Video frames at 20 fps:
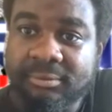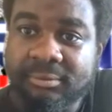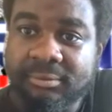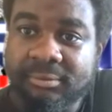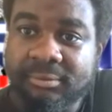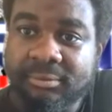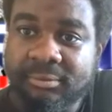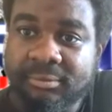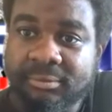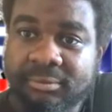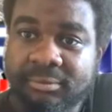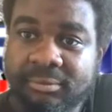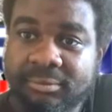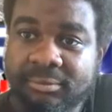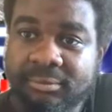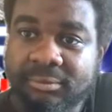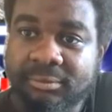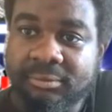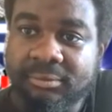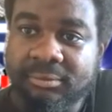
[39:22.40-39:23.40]

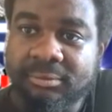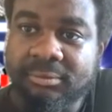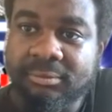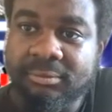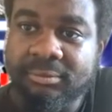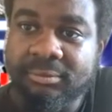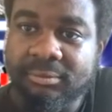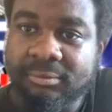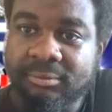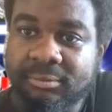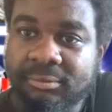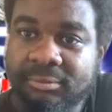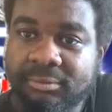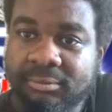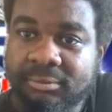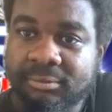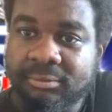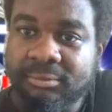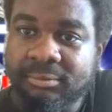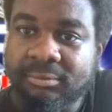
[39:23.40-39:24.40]

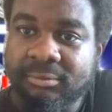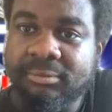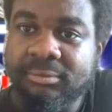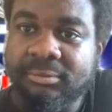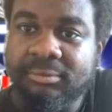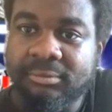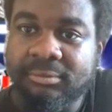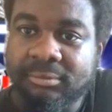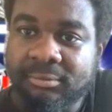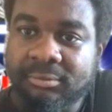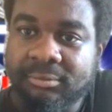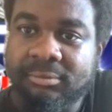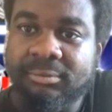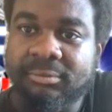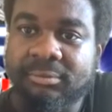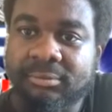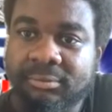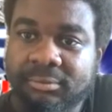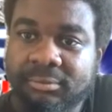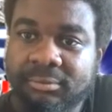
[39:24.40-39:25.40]

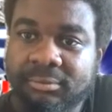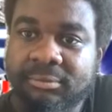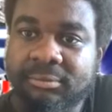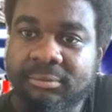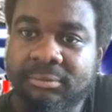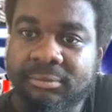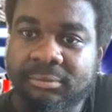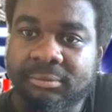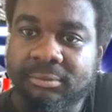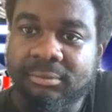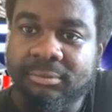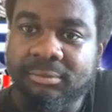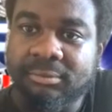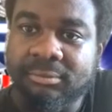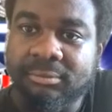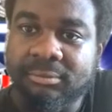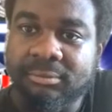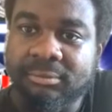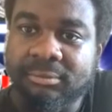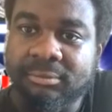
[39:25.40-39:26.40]

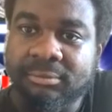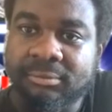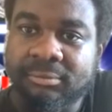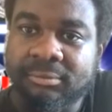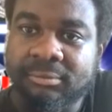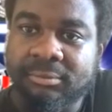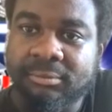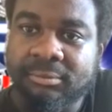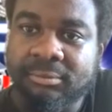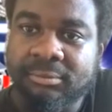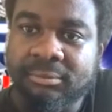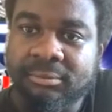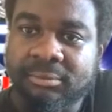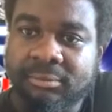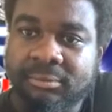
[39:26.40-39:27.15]
The person shown says nothing.